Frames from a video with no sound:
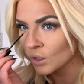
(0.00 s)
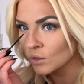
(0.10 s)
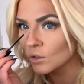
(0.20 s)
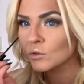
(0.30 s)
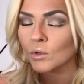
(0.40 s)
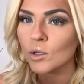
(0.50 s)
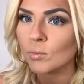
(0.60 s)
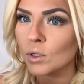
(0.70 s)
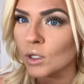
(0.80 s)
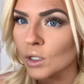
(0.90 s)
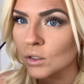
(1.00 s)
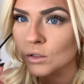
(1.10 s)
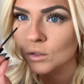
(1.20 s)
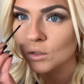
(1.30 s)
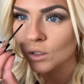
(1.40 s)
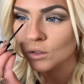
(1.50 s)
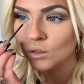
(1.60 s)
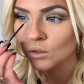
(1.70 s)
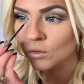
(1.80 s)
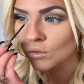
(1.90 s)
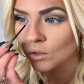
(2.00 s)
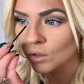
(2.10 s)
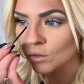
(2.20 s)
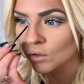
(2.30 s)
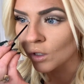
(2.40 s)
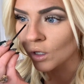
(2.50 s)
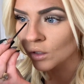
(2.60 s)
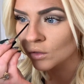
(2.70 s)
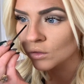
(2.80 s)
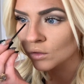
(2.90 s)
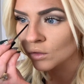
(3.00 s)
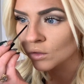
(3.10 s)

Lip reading: So you just wanna put like 2 little dots.